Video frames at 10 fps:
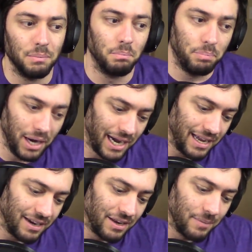
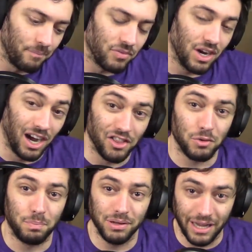But other
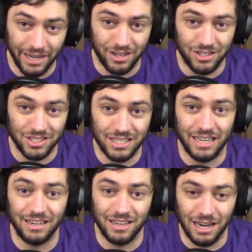players
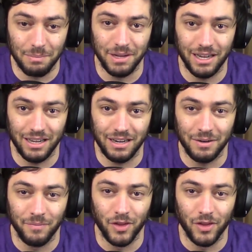can come in